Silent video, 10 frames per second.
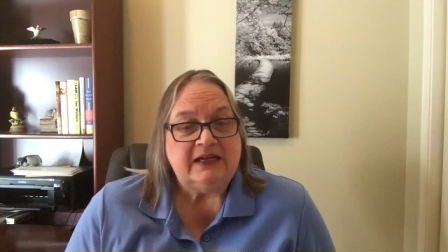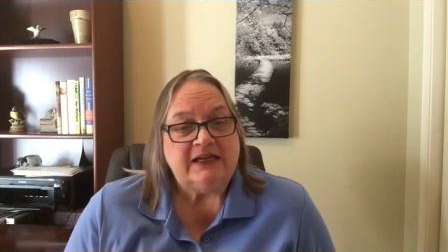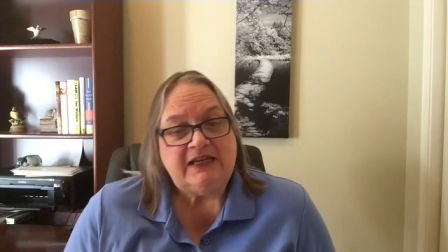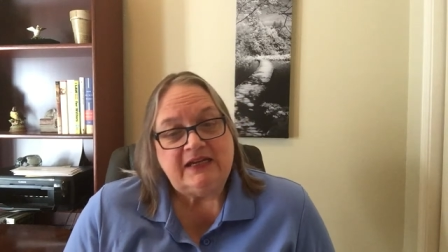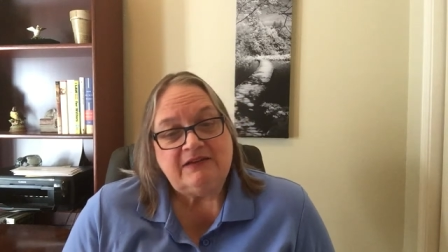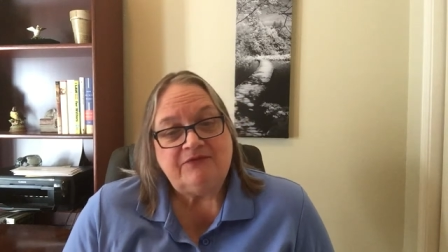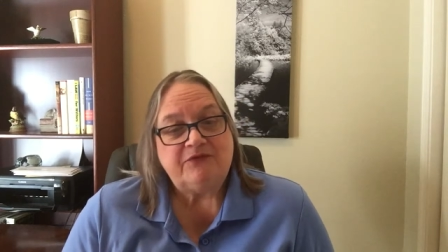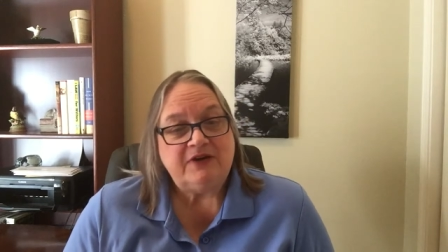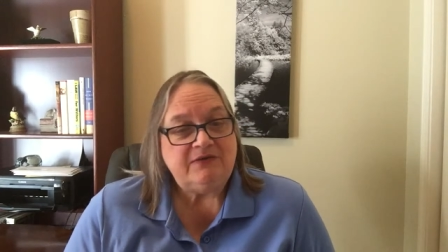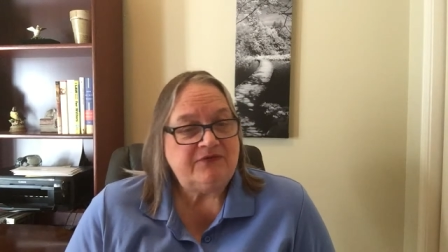Getting
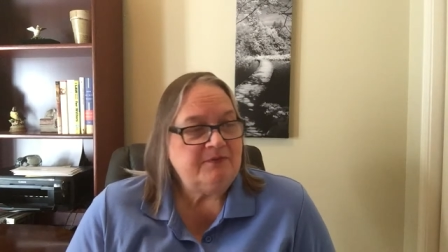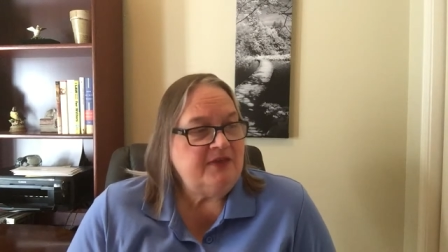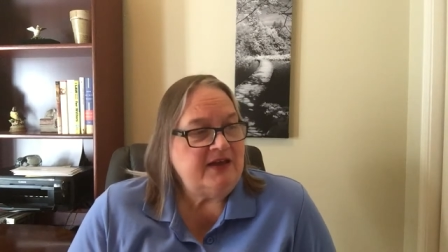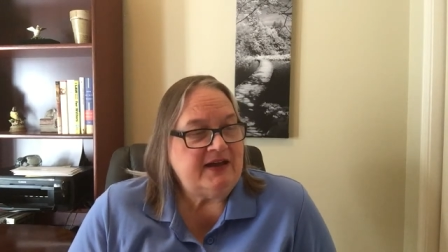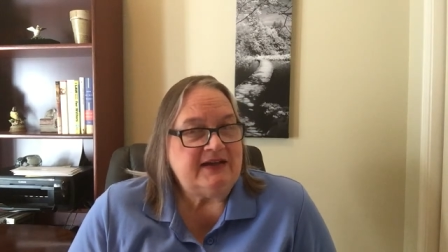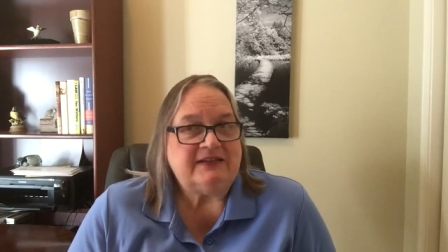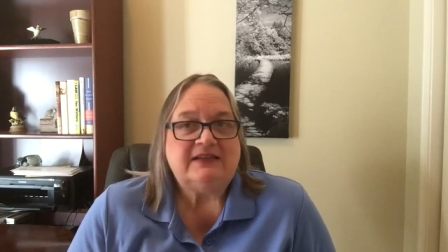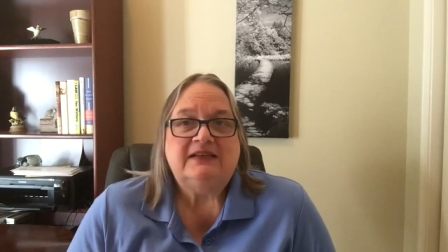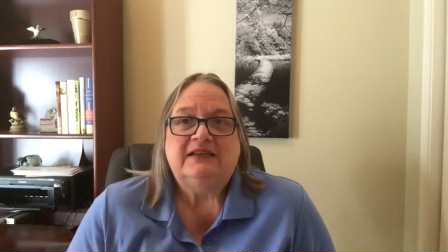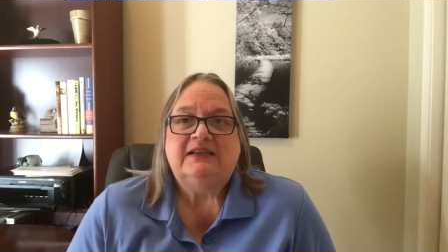free from that
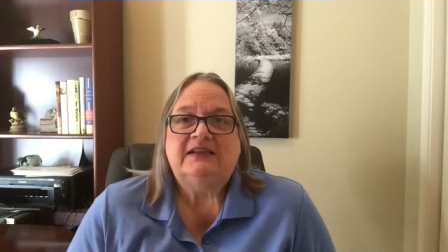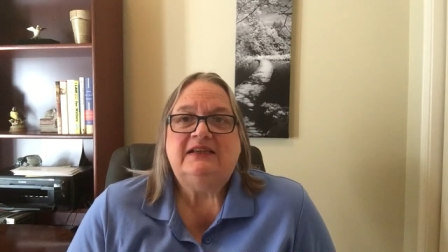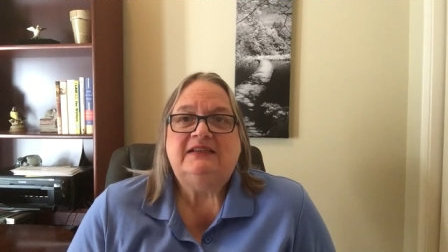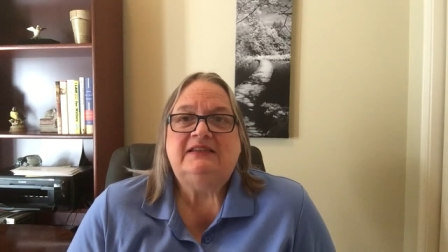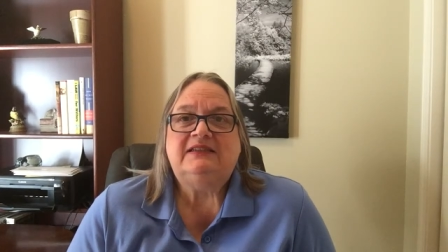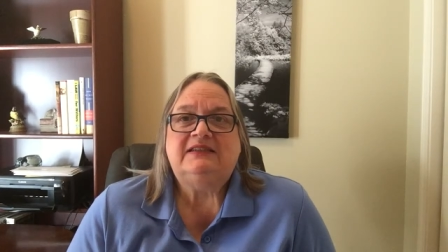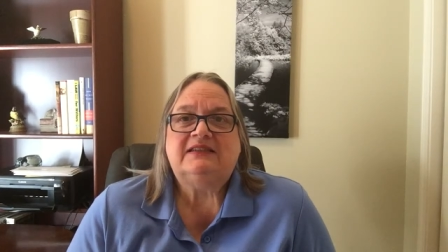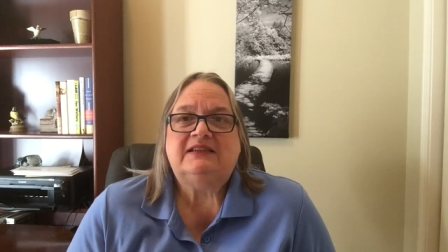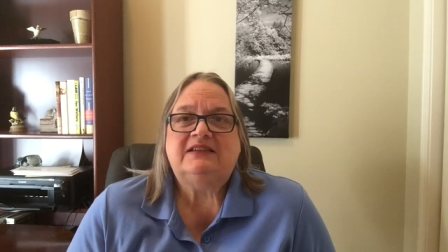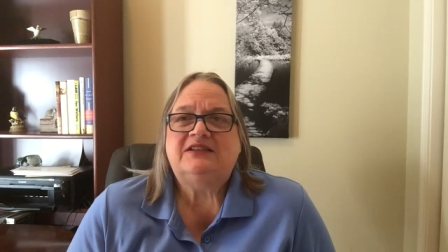
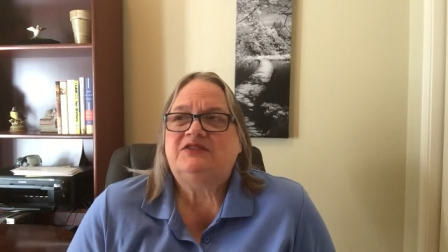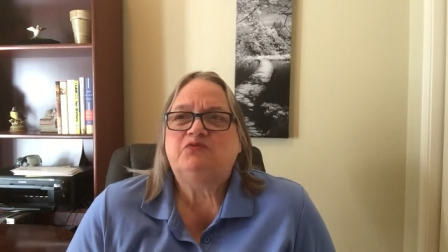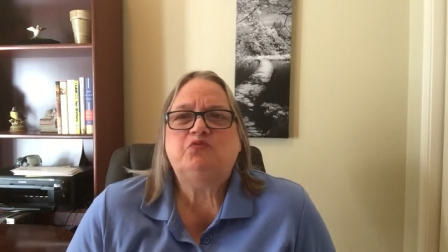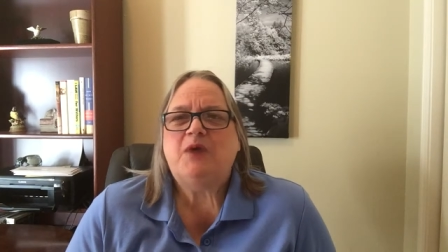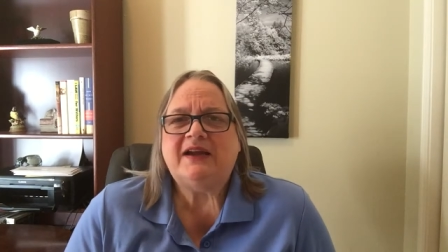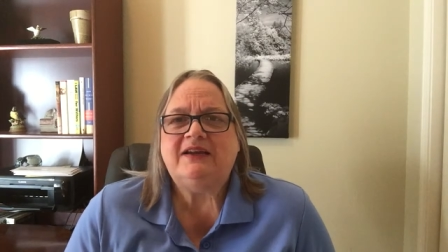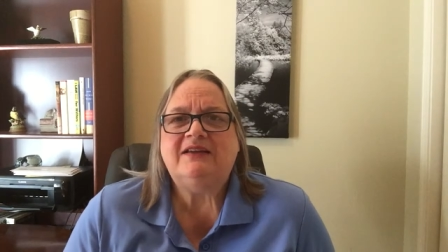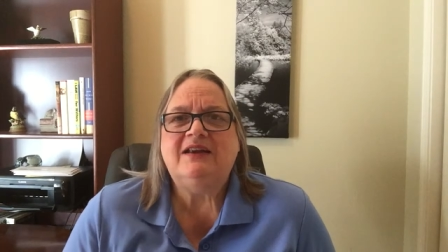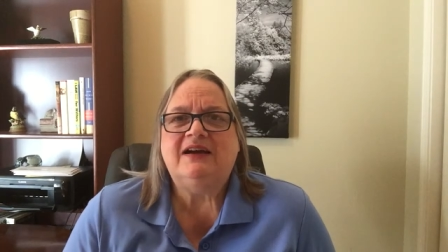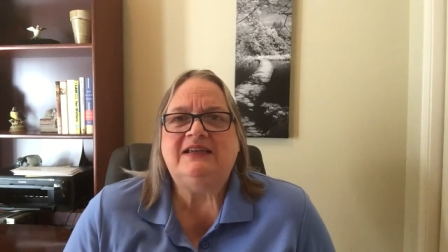is just
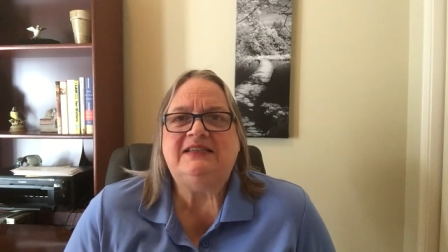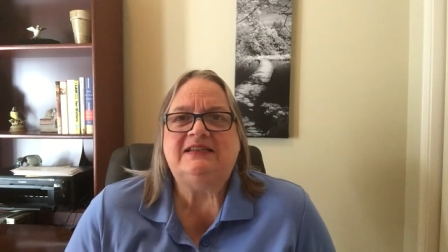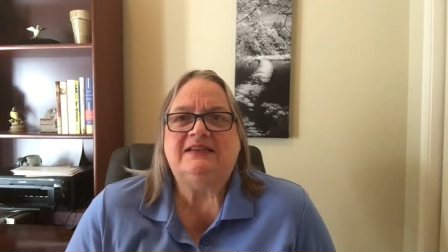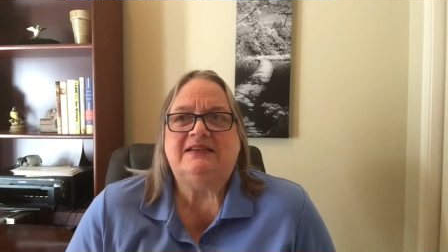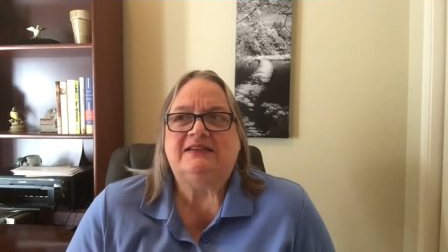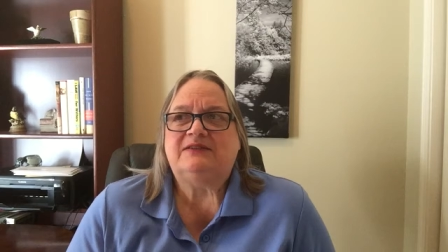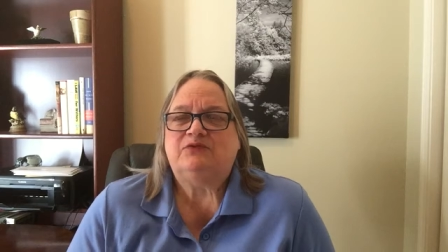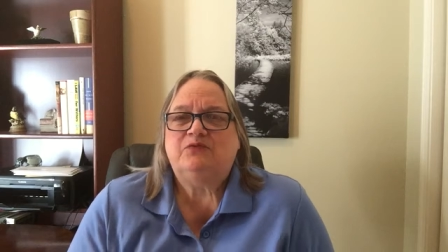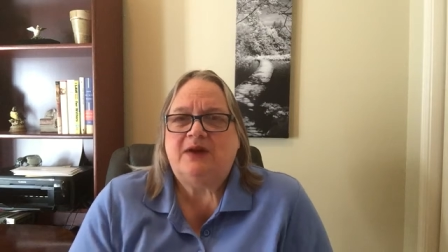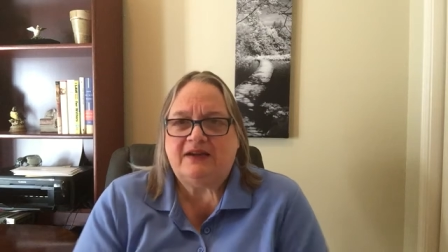recognizing it,
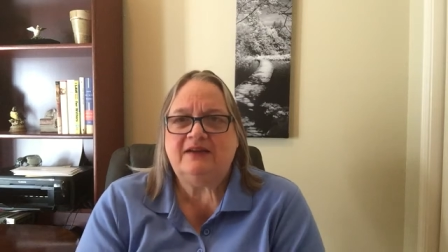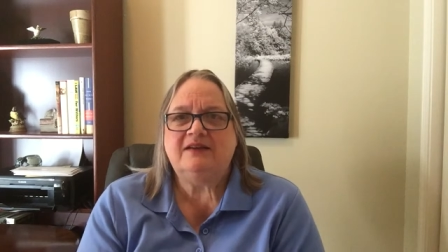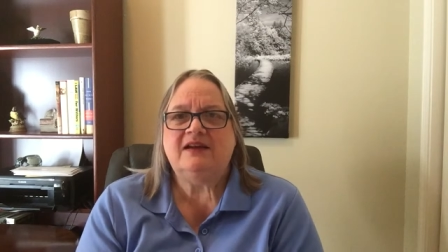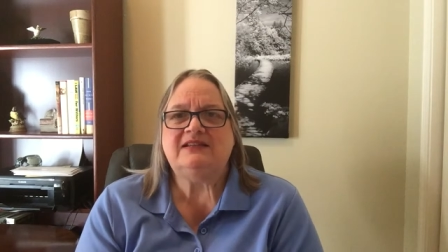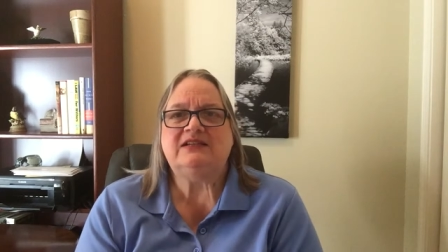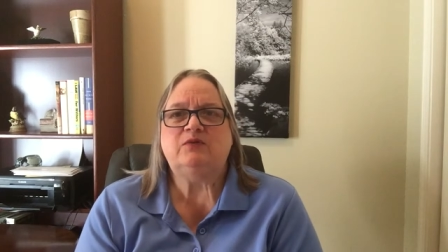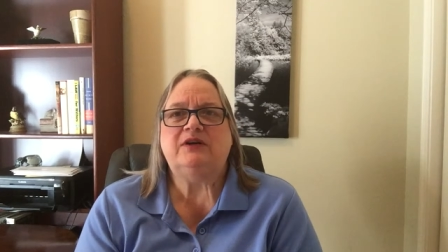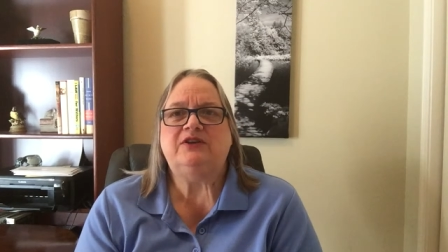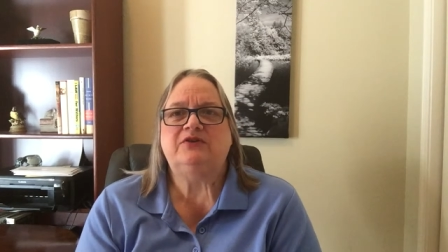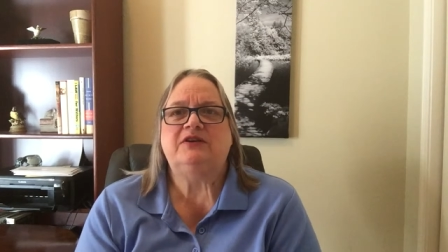recognizing
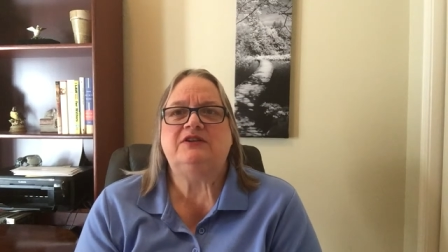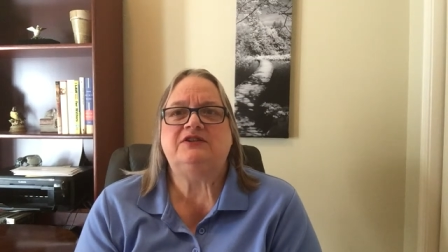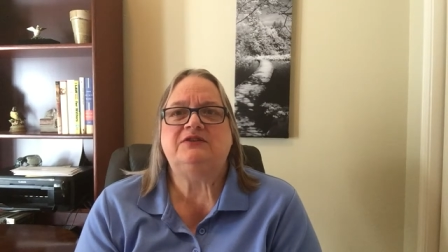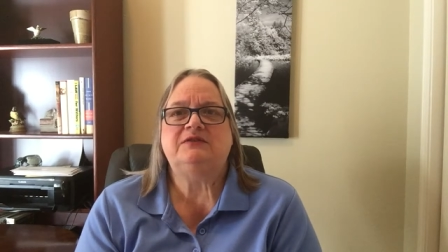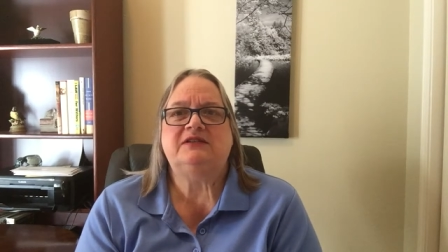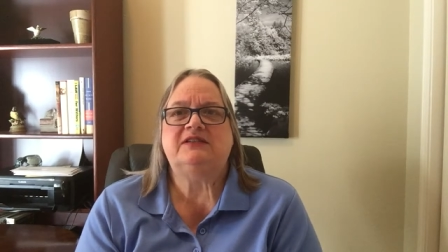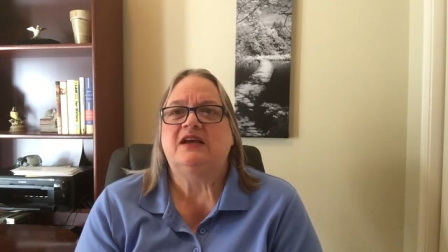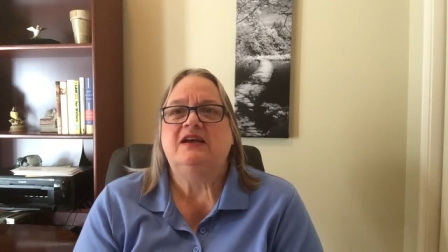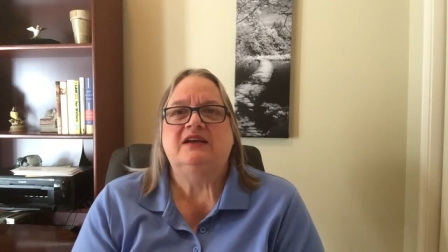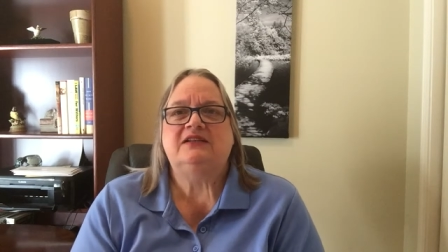what your issue
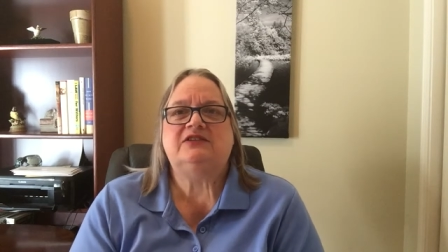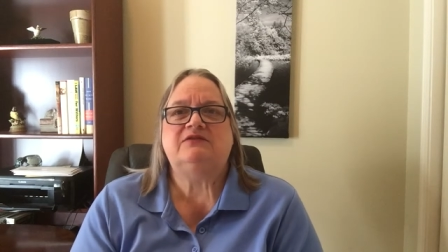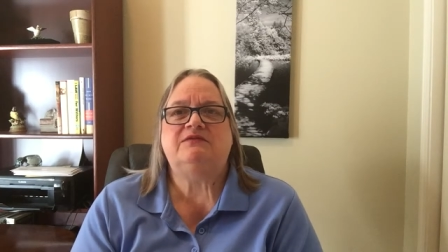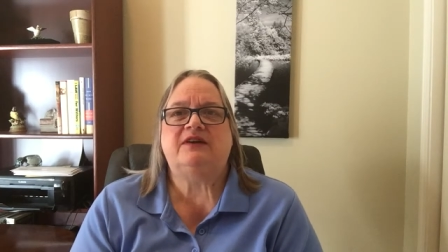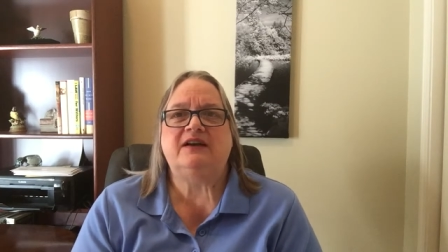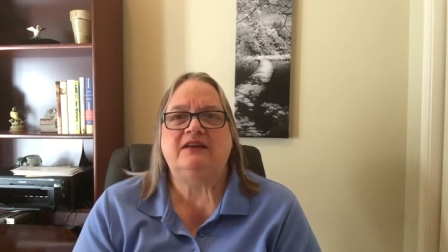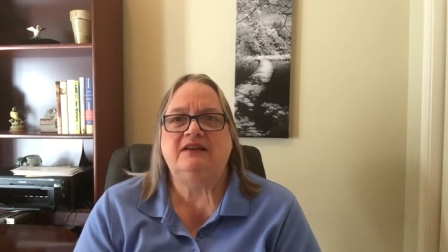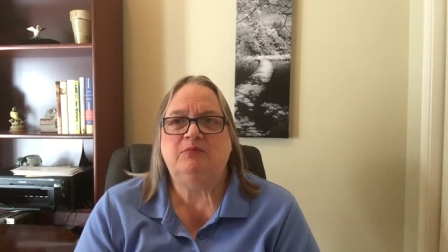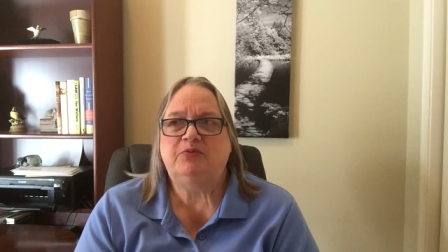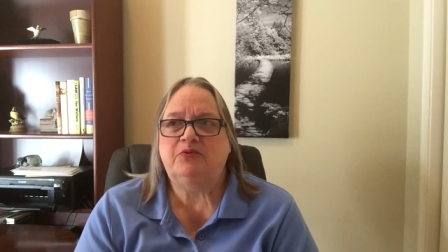is so vitally
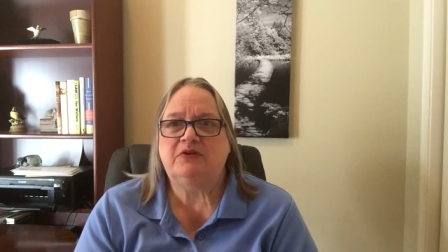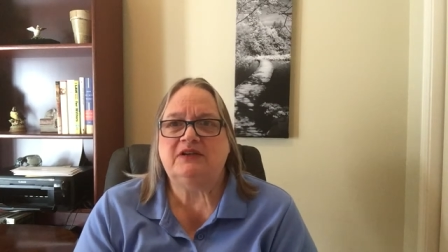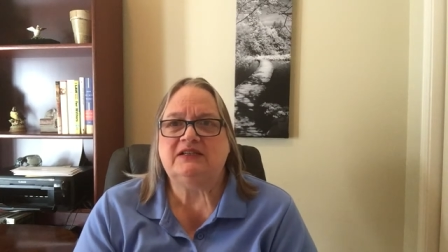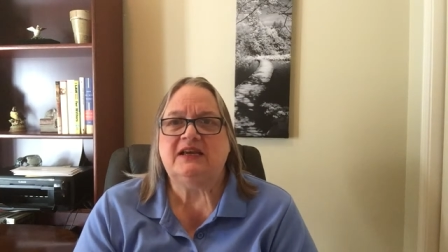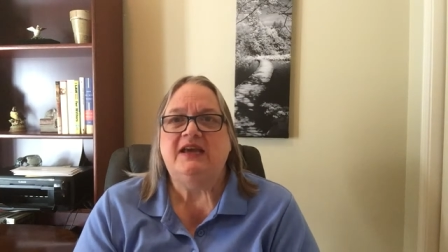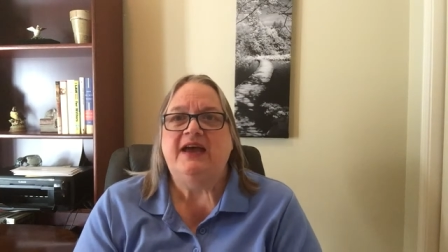important.